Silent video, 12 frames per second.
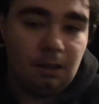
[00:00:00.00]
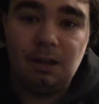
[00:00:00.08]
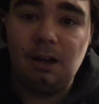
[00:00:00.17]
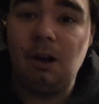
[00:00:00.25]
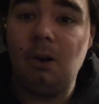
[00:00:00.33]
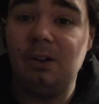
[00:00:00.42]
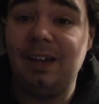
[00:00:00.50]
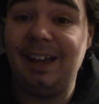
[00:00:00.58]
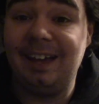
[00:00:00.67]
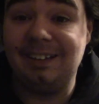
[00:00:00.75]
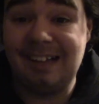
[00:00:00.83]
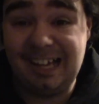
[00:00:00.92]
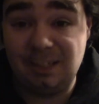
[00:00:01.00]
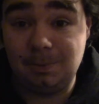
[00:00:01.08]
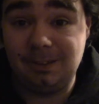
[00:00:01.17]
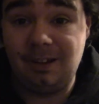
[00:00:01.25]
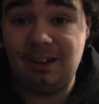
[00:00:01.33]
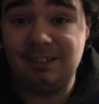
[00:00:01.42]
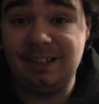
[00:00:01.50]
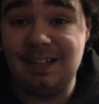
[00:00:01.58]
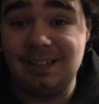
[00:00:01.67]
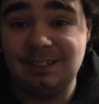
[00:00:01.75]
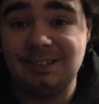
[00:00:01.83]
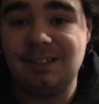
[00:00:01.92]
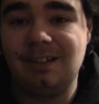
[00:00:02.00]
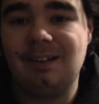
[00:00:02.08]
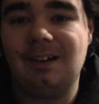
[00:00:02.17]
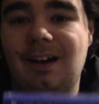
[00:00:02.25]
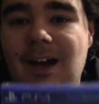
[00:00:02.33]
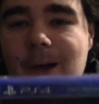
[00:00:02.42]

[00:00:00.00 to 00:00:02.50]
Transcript: Okay, last but not least, I